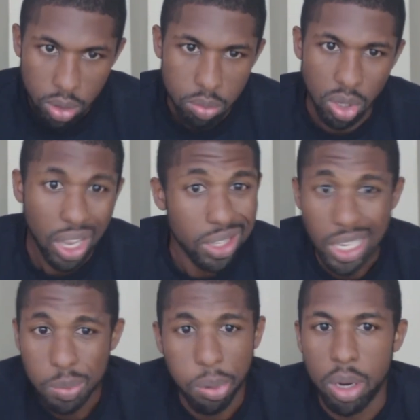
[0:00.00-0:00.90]
So yeah, that's
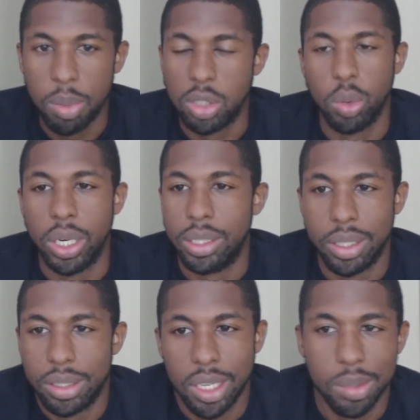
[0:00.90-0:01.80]
pretty much what it
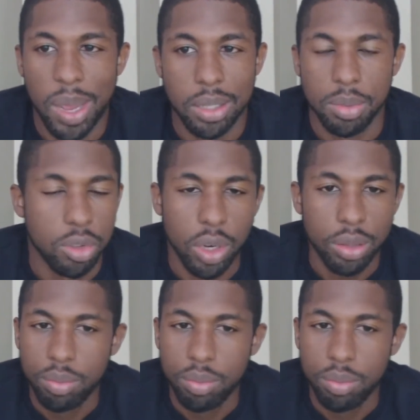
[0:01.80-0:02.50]
is. It's maximum strength.